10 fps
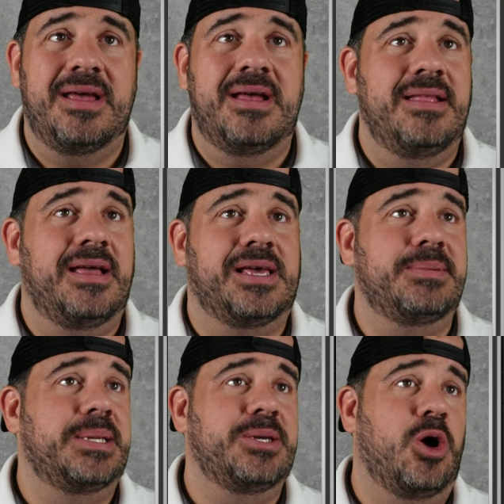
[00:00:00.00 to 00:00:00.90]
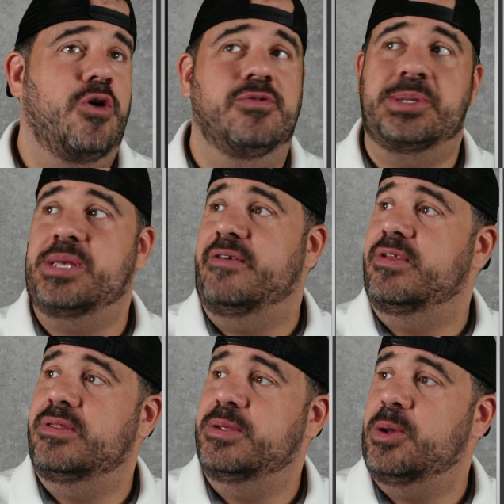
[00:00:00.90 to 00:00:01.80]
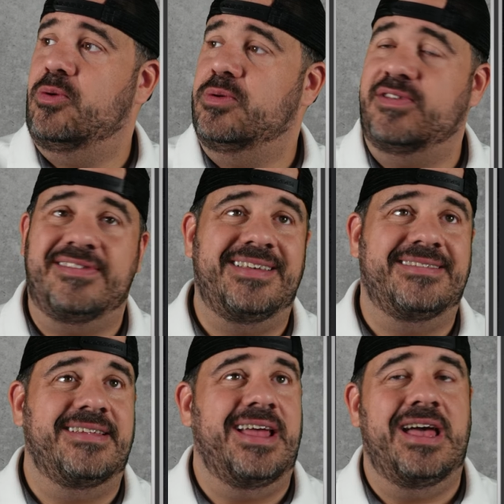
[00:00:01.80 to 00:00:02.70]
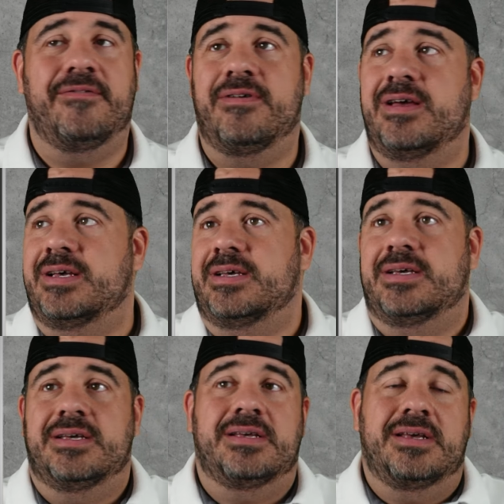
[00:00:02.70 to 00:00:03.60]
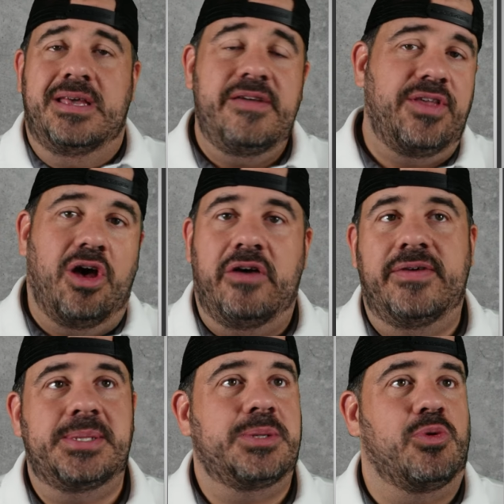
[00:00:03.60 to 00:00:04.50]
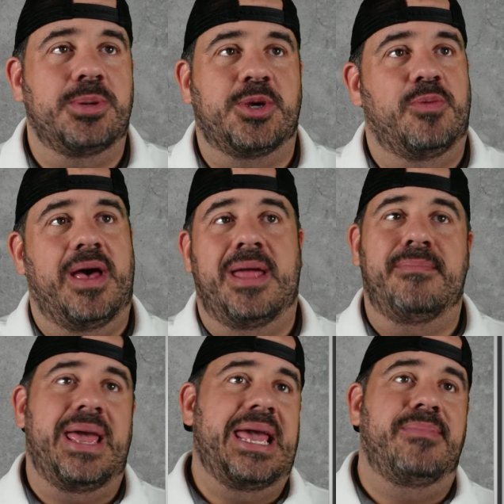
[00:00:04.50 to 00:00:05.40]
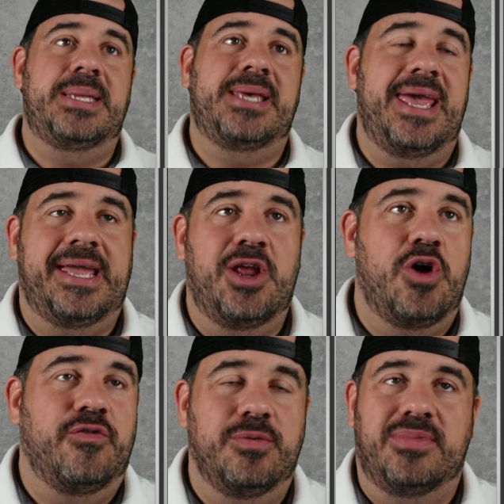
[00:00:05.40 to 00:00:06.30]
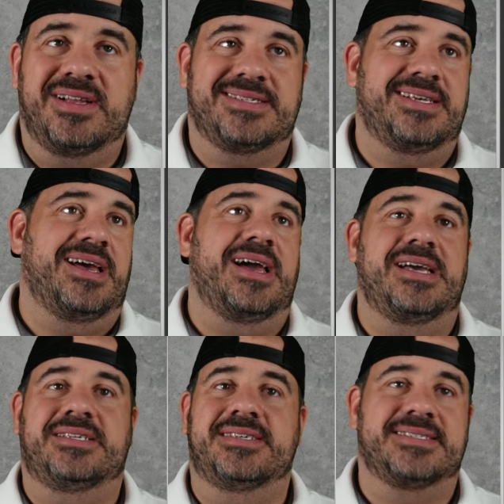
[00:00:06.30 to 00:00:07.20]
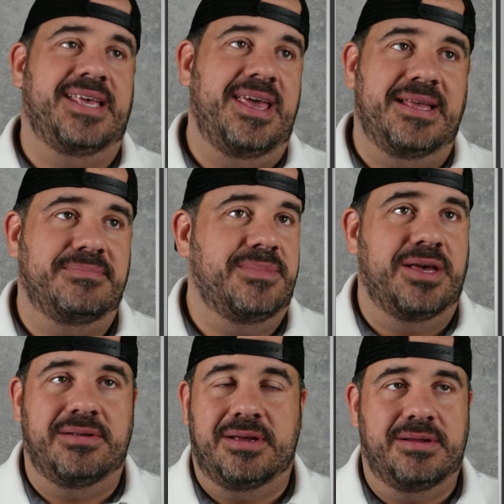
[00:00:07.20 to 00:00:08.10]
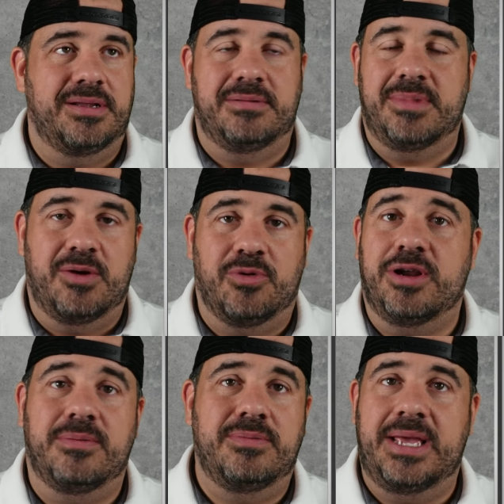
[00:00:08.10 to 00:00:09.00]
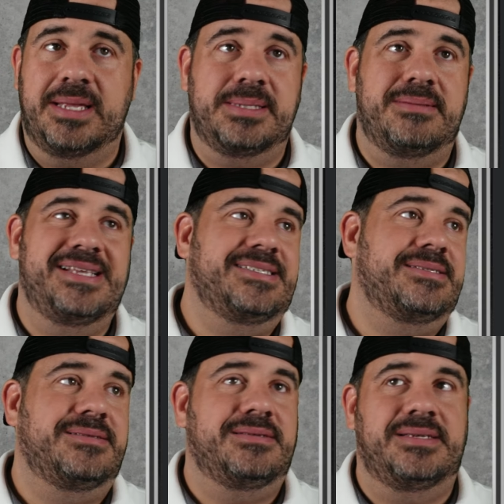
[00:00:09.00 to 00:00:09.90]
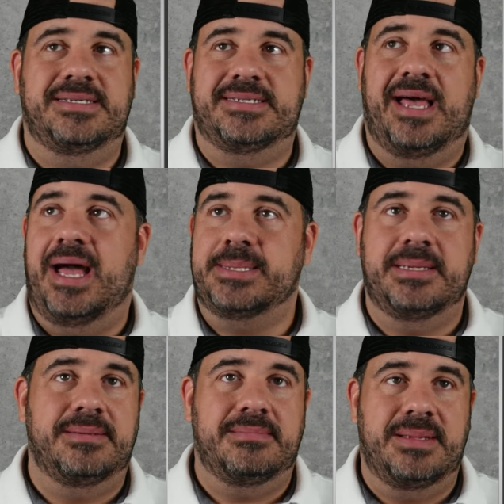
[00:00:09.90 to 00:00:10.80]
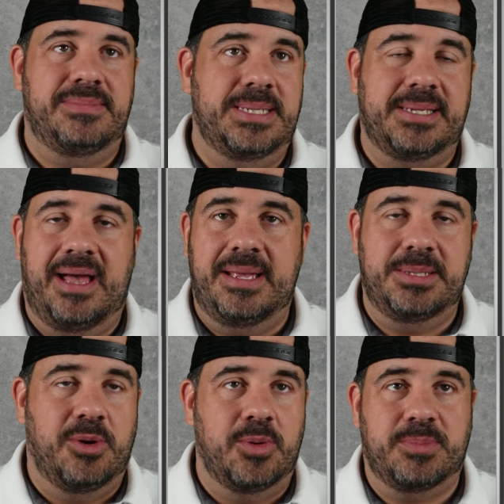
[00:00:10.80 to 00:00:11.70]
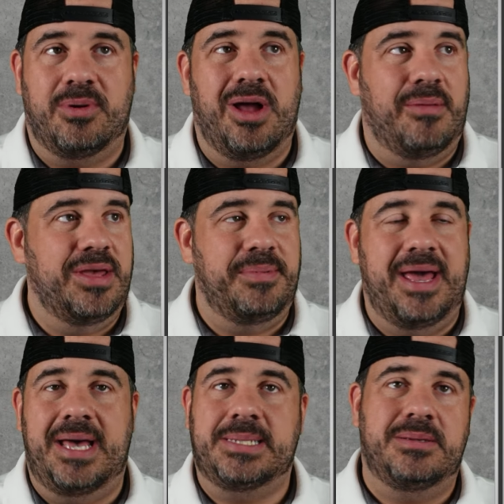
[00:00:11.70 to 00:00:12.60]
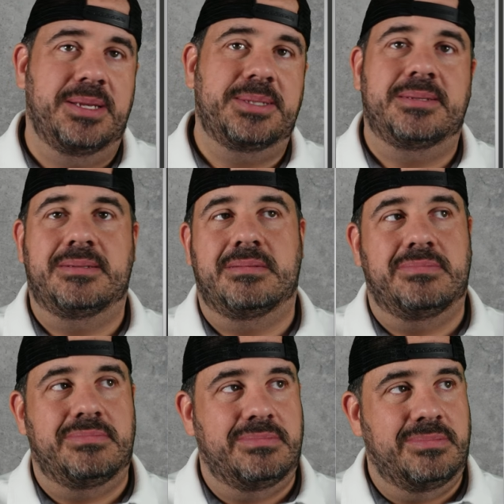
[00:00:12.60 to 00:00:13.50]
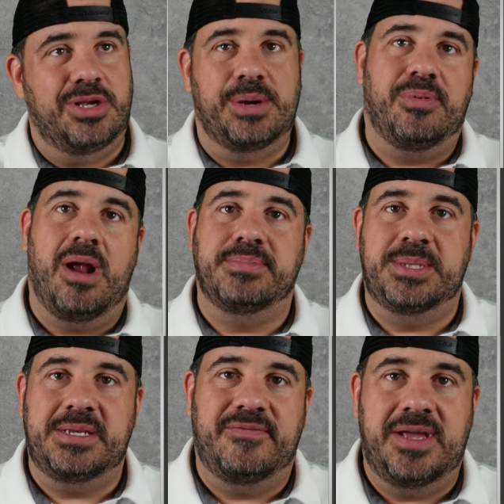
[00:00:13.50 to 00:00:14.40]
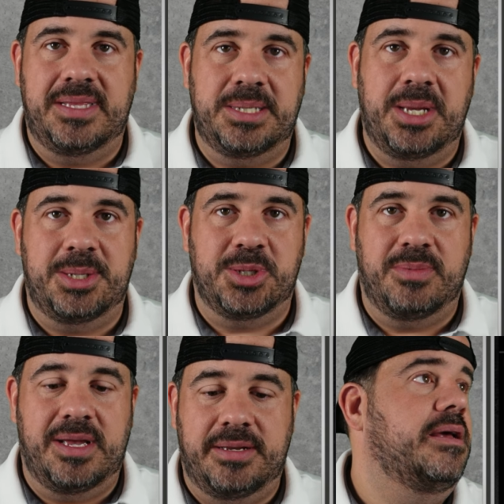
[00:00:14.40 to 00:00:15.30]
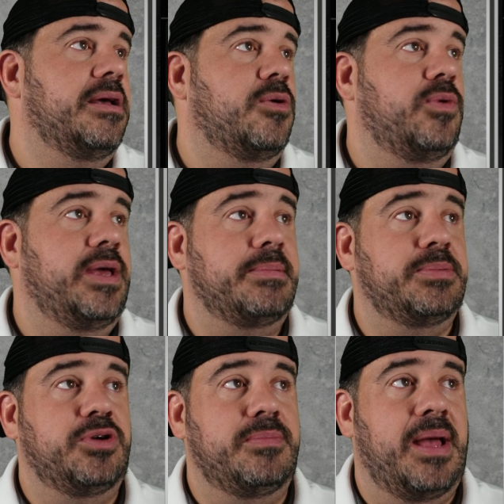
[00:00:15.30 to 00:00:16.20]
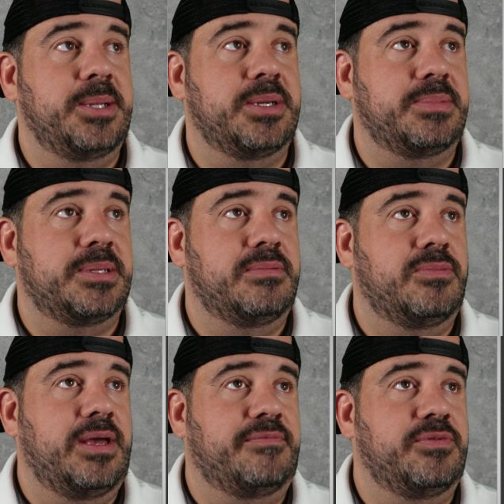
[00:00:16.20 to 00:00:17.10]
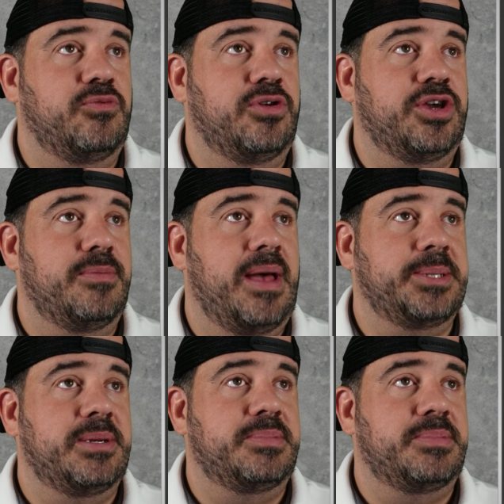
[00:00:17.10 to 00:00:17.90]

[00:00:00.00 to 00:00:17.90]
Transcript: That comes out to over 7. The total is a 6.5. If the offenses weren't so bad, maybe taking over, but I just can't. No. We're going to, yeah, this side's going to decide and total is probably a pass. So let's look at props and see if anything changed their mind. We have some good matchups. We have some really good matchups.